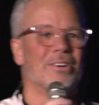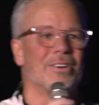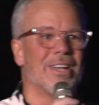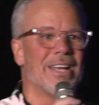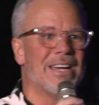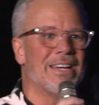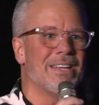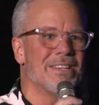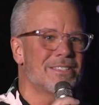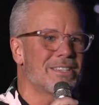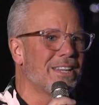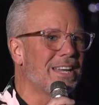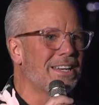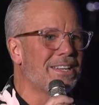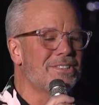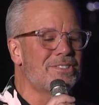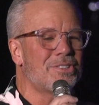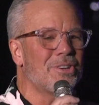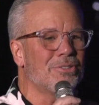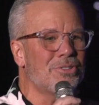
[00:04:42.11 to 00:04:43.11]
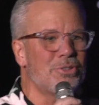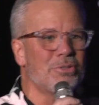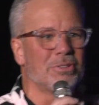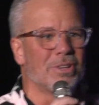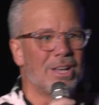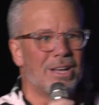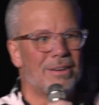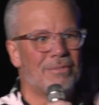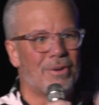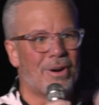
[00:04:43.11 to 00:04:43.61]
our ladies. Ladies, don't
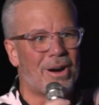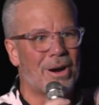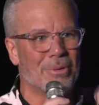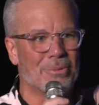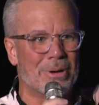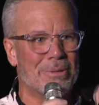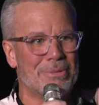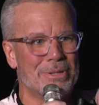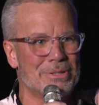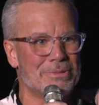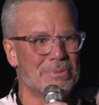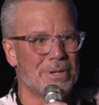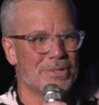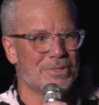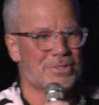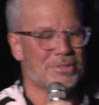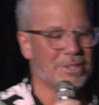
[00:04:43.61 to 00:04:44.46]
you love our women's